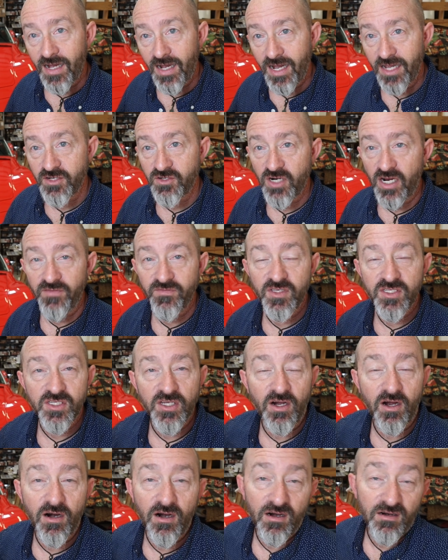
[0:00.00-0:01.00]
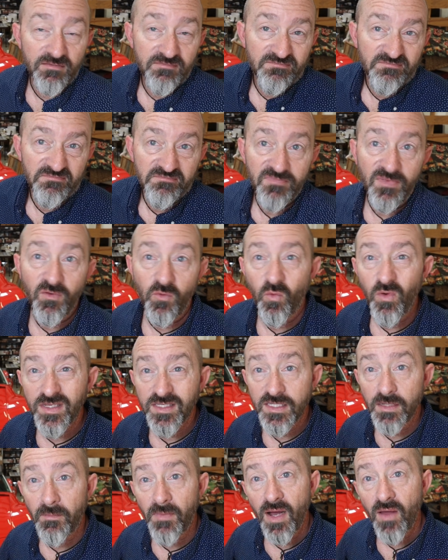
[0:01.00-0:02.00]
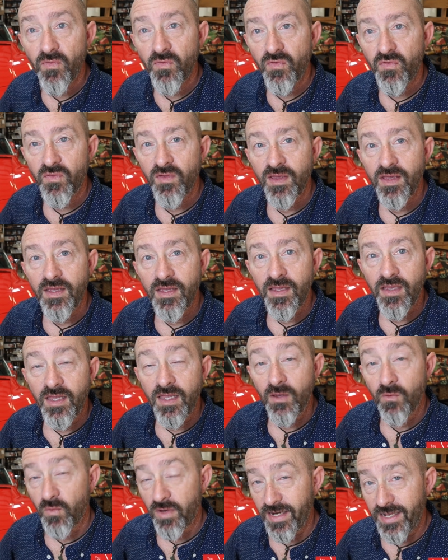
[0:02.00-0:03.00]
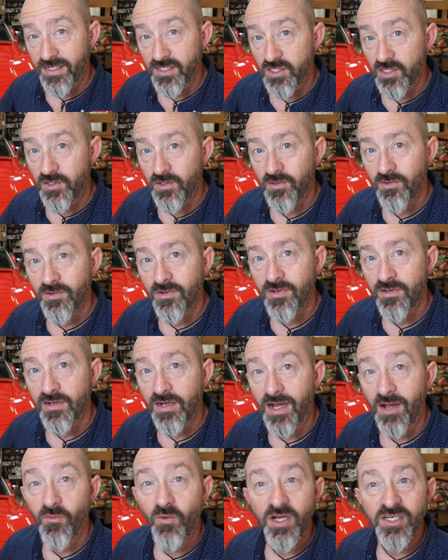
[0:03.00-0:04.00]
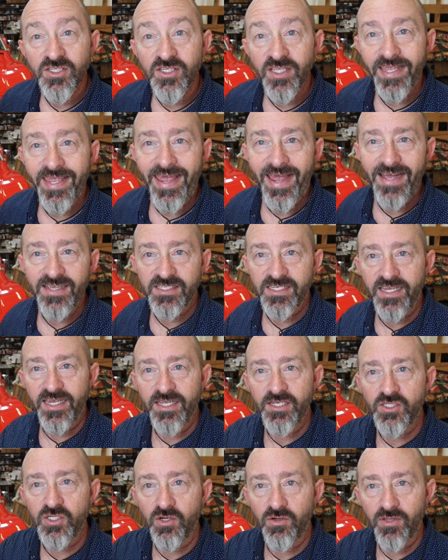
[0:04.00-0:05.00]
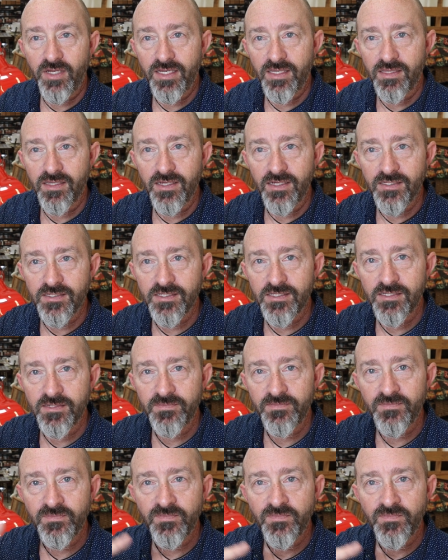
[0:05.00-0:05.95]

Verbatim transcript: I drive this car once a month, and when I do, I watch the gas gauge go like this.